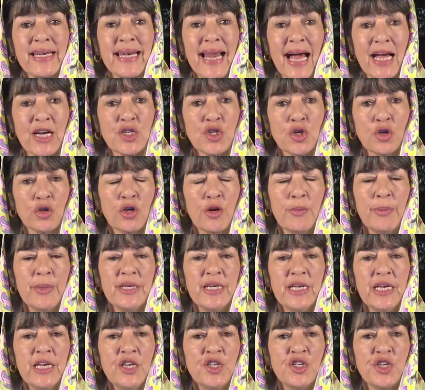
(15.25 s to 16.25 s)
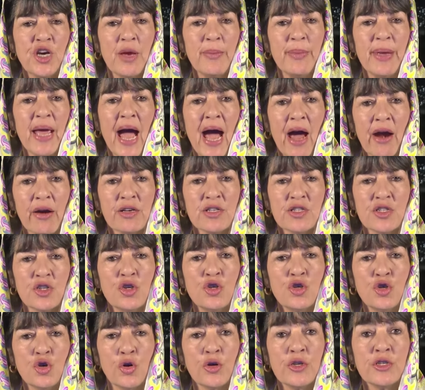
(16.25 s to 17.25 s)
National Committee, Jaime Harrison,
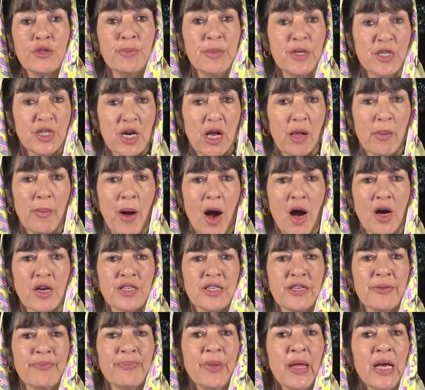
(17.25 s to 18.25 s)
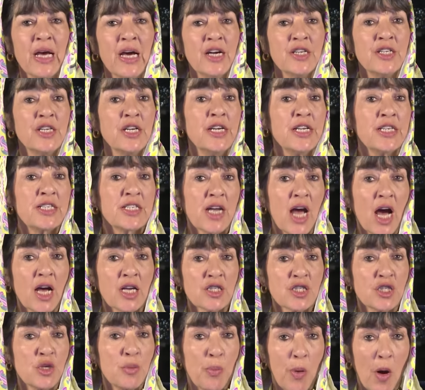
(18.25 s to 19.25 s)
joins Michel Martin to discuss
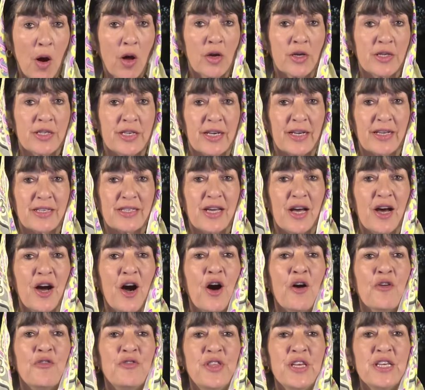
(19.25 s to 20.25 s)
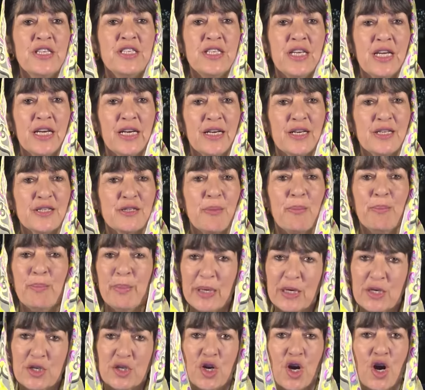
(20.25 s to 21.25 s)
the politics of this year's
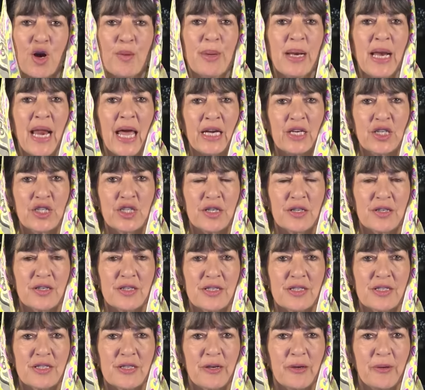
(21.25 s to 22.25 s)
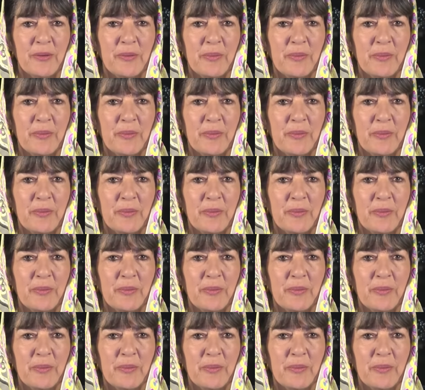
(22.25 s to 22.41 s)
midterm elections.